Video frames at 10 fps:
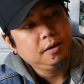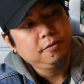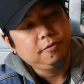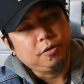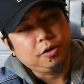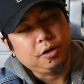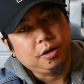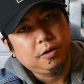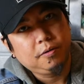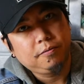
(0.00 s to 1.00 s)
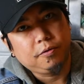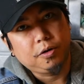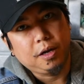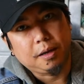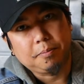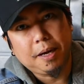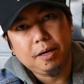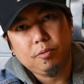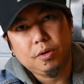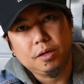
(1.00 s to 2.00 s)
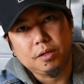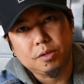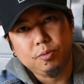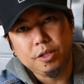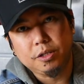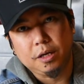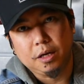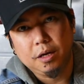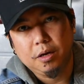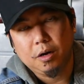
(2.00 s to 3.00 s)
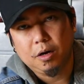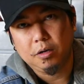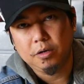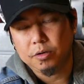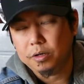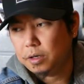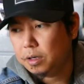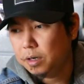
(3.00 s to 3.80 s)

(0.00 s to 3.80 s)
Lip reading: For like manual switching on your